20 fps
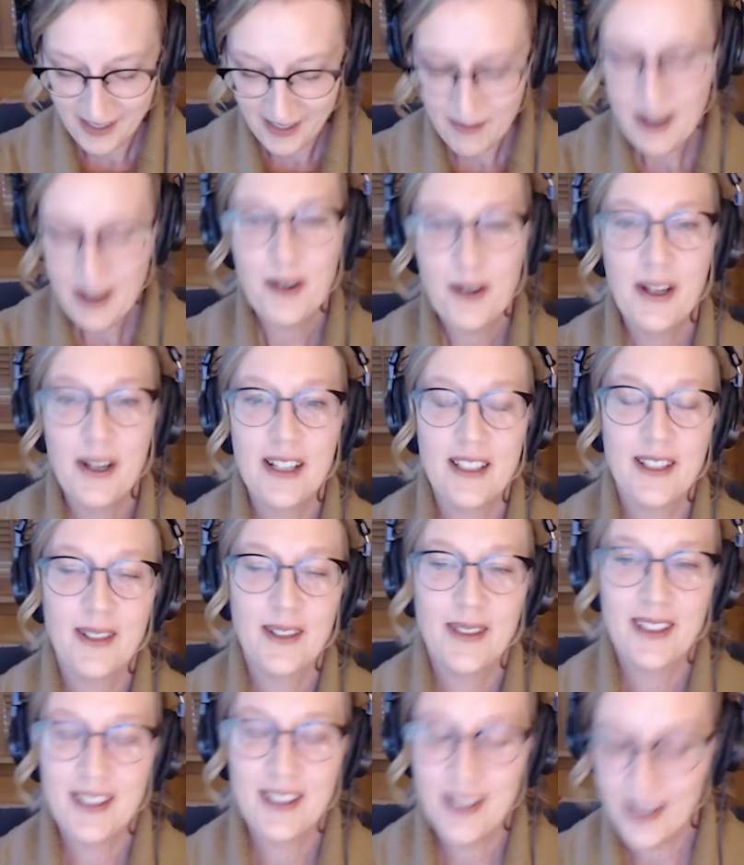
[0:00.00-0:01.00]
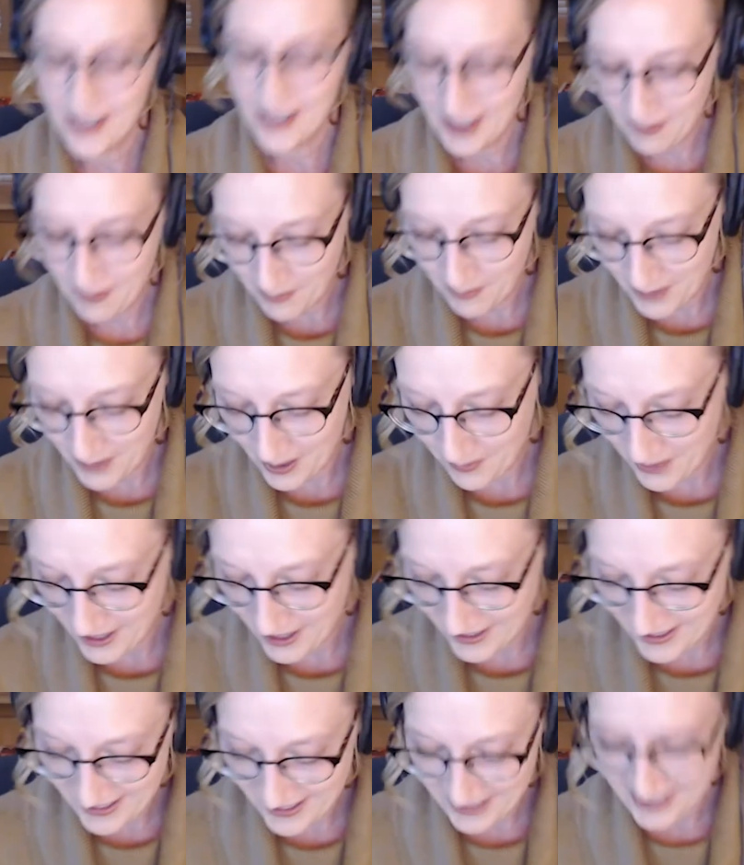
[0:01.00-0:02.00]
I'm not quite so extreme. I'm
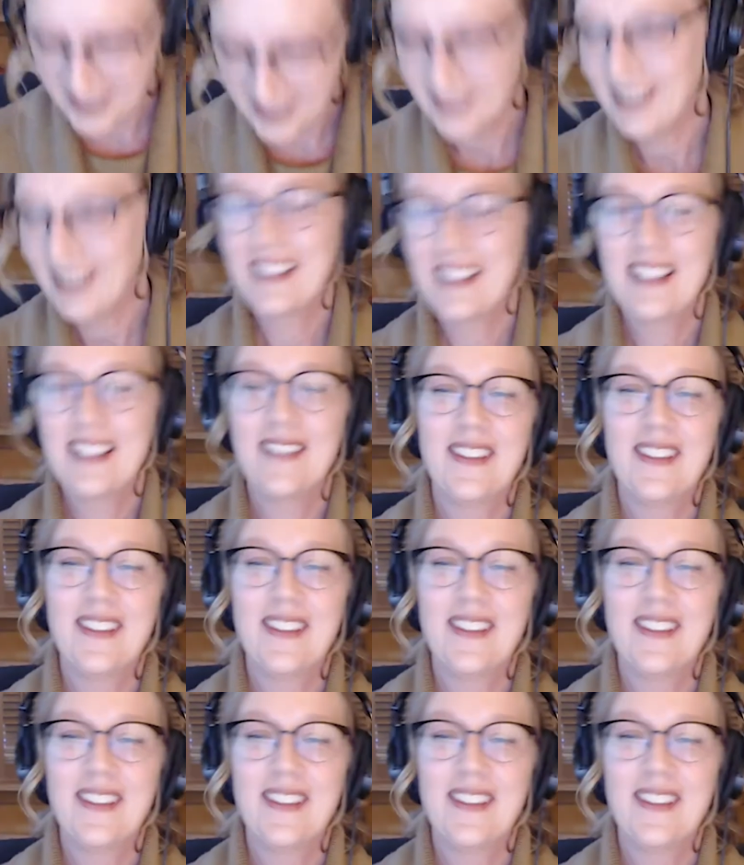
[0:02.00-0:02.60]
not such a relativist.